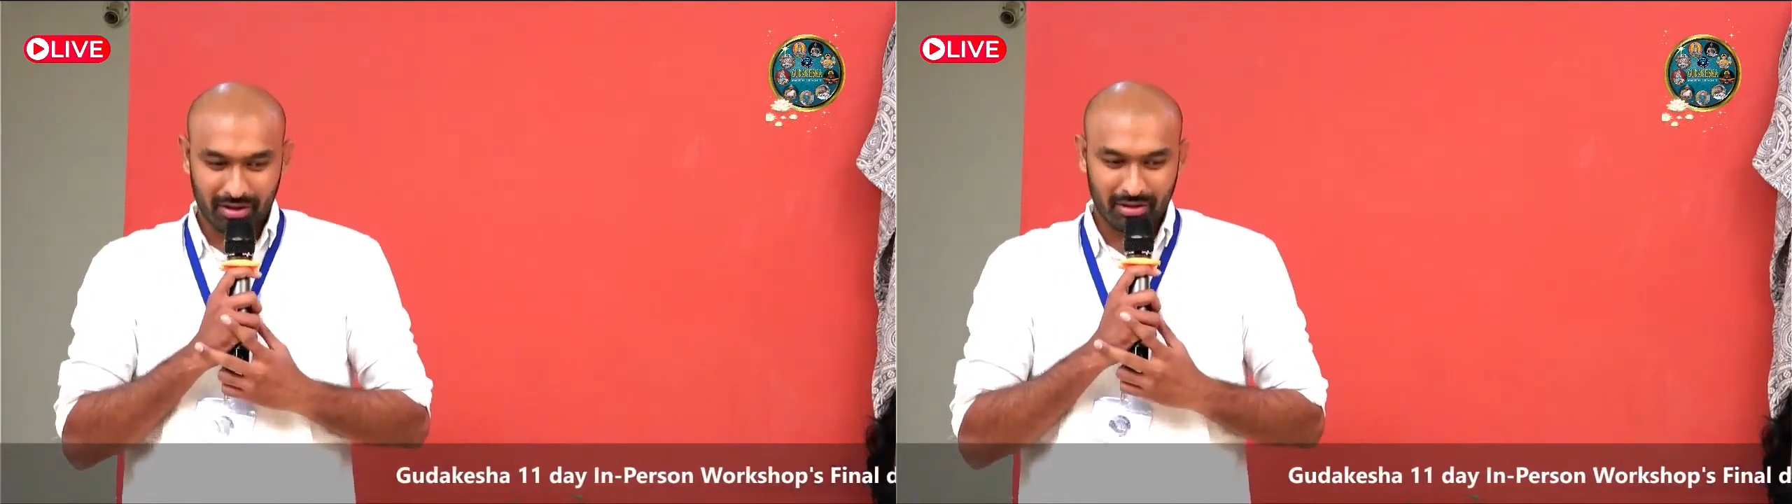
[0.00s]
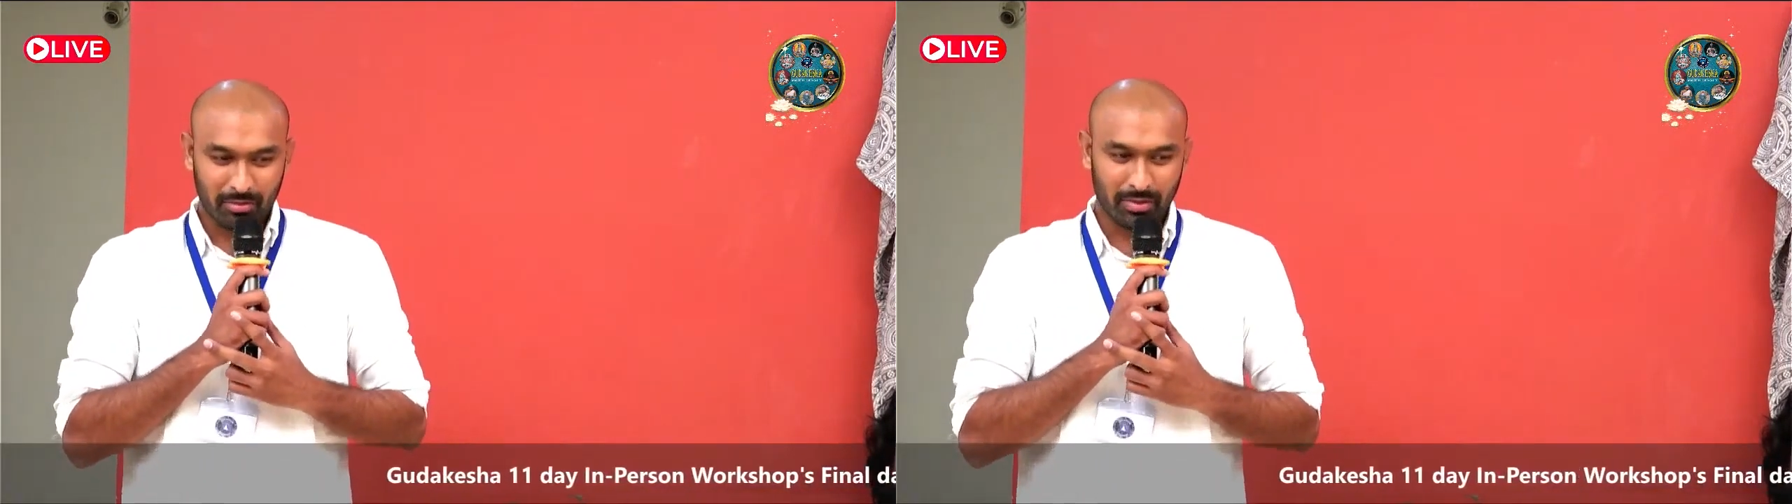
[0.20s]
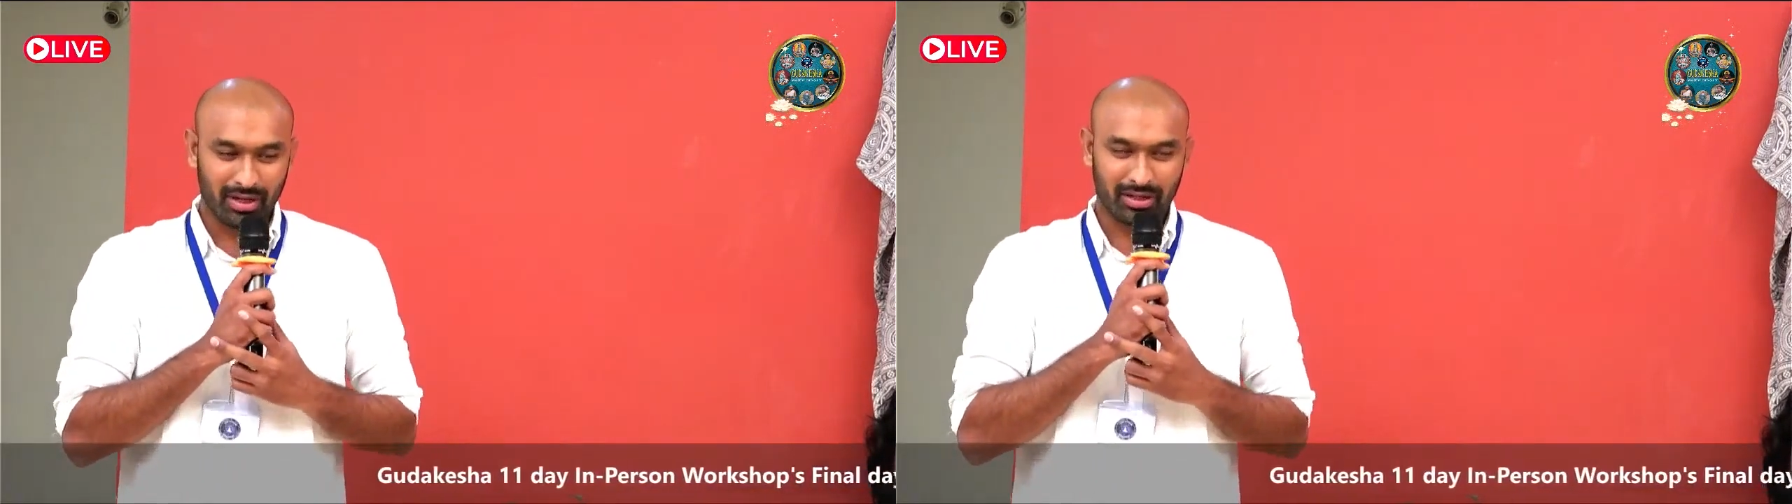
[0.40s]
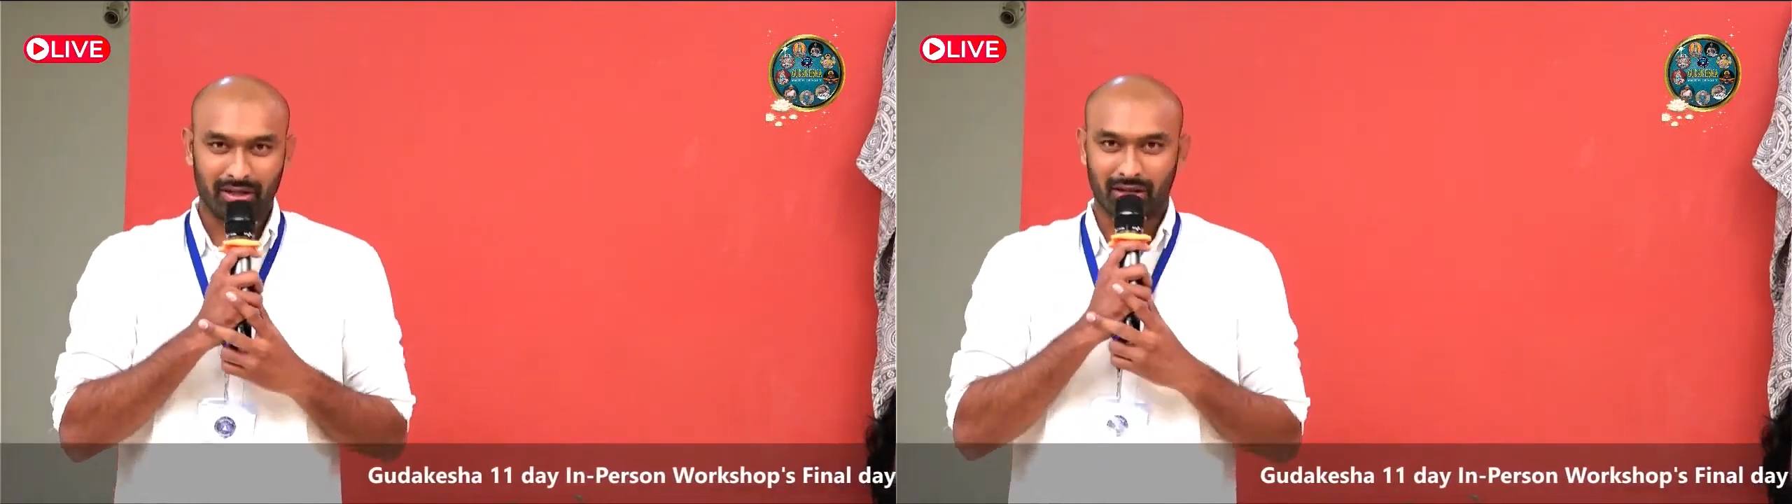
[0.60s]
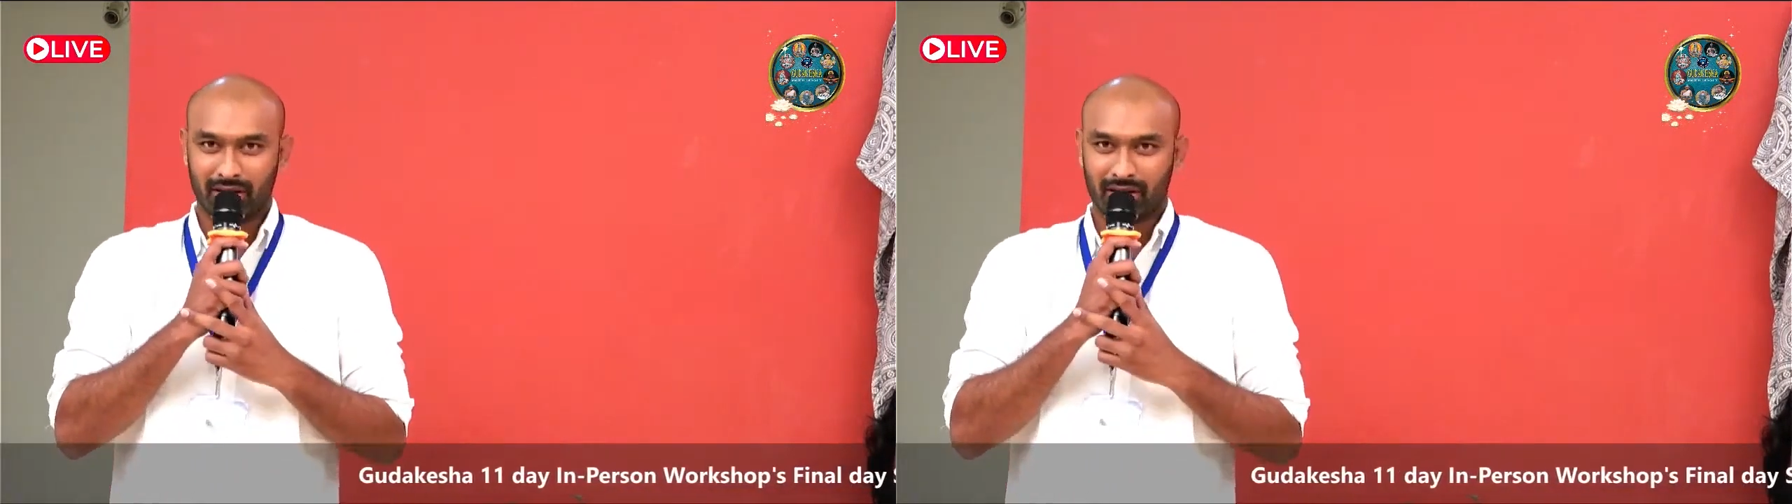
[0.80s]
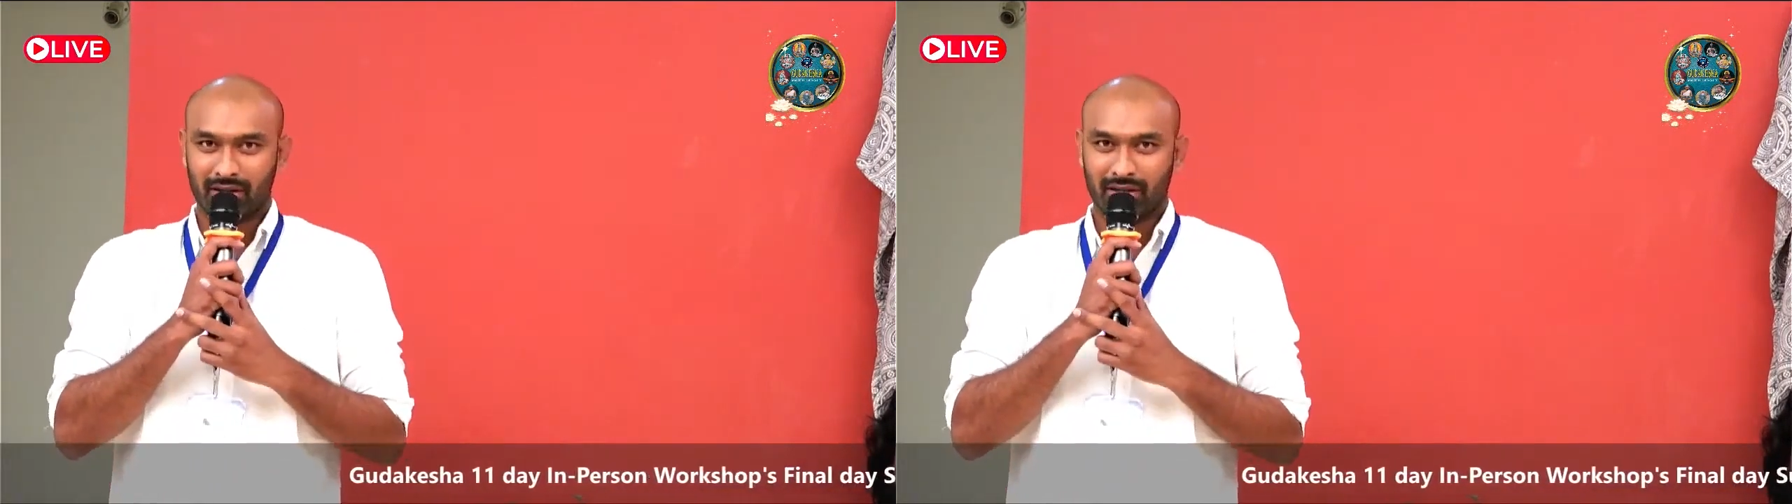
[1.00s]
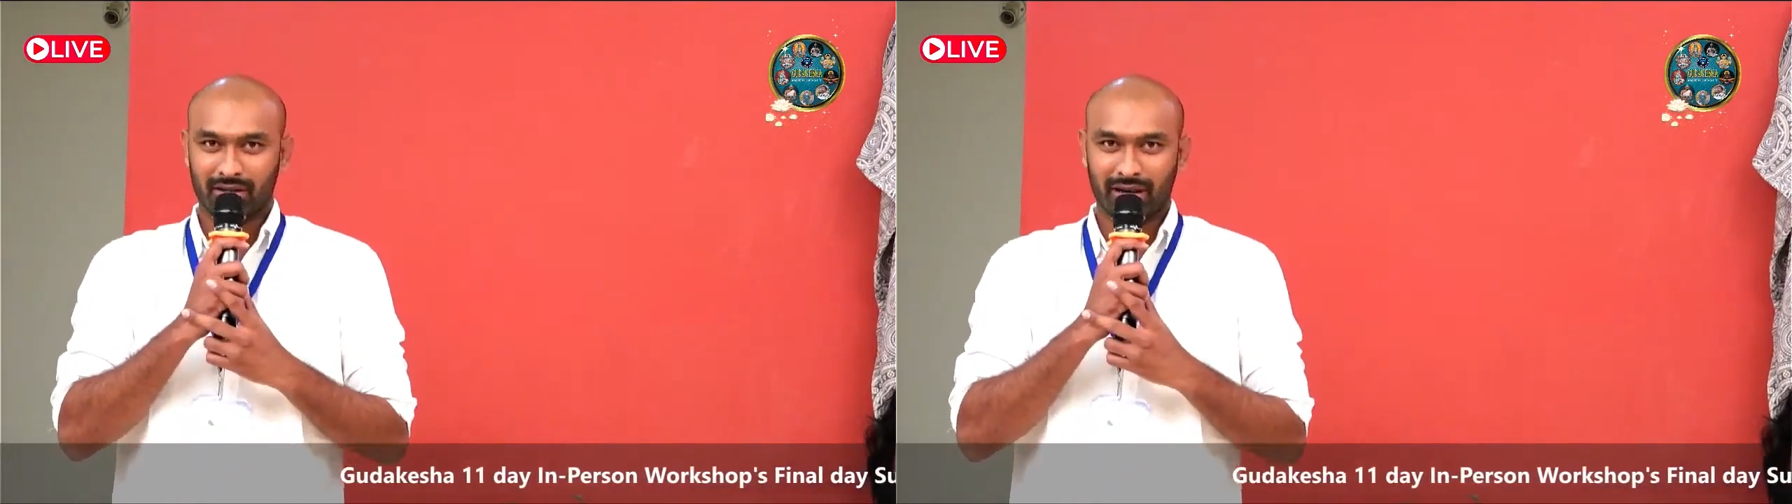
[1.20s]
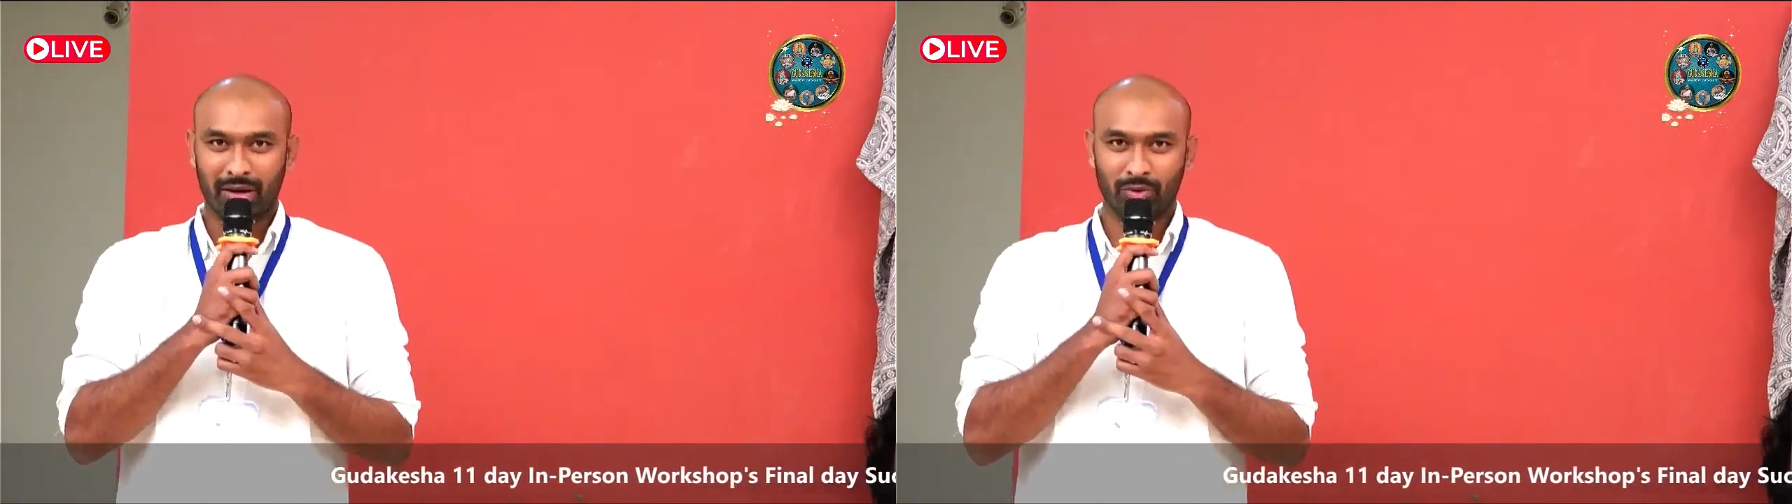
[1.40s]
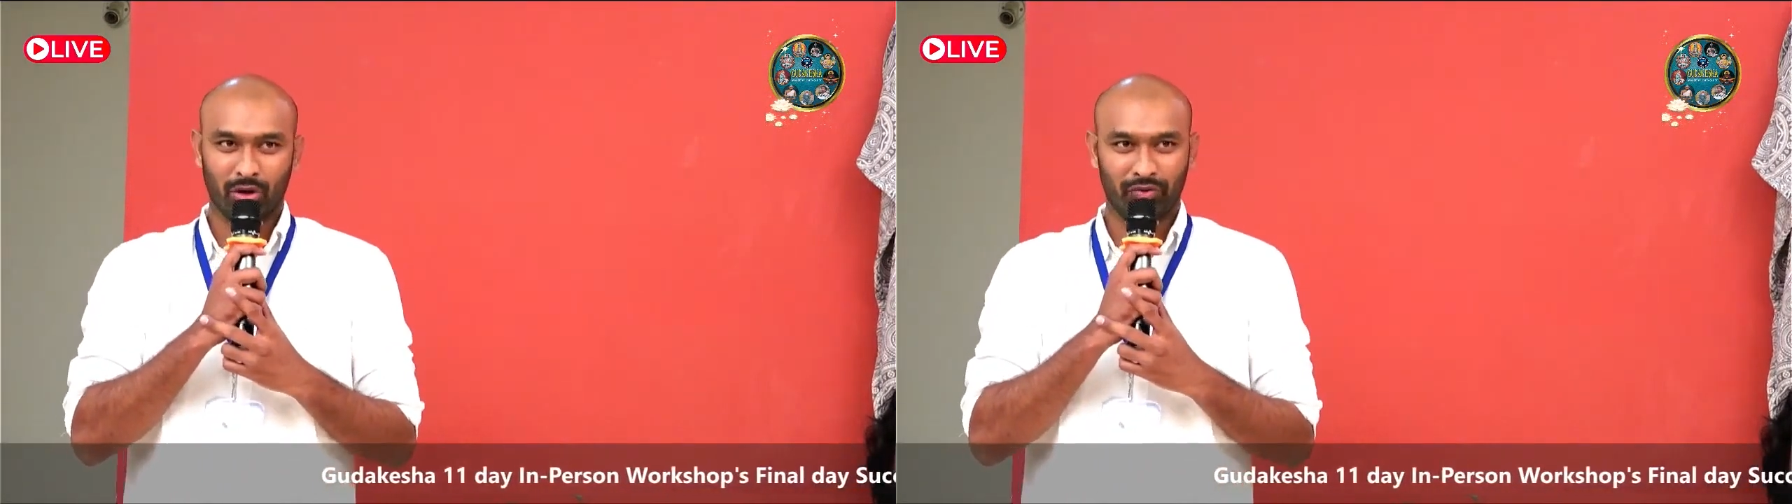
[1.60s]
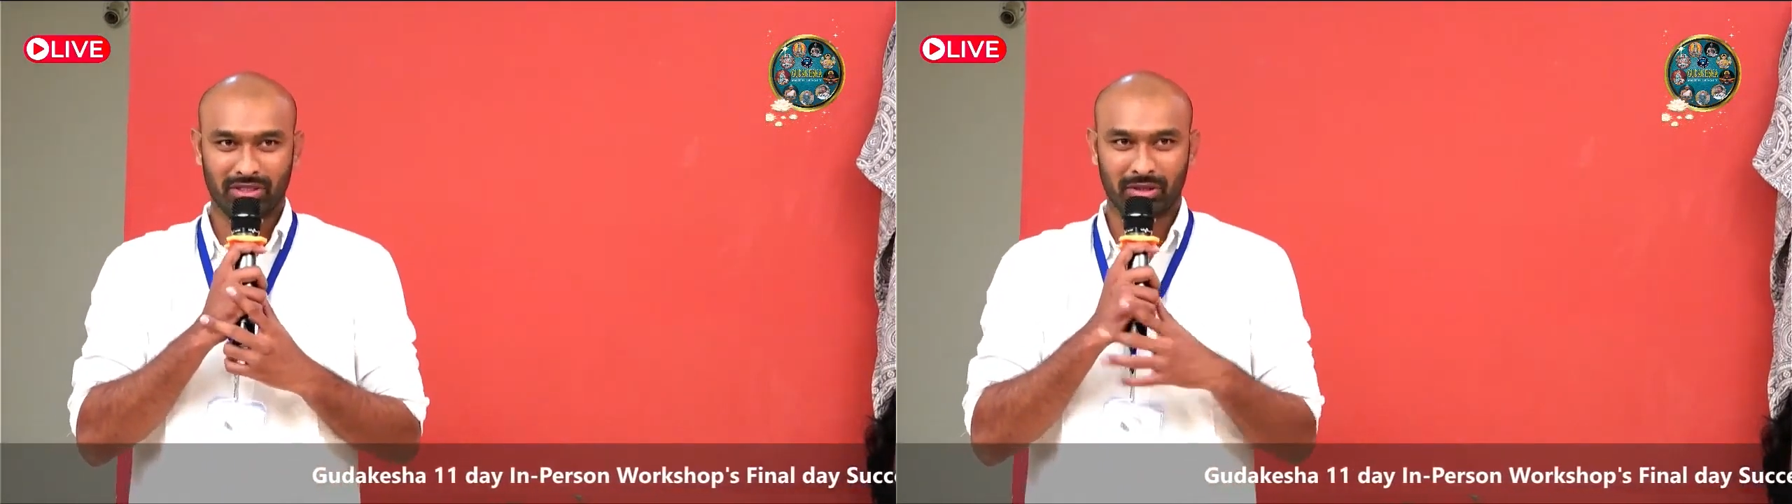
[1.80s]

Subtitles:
But I have the office,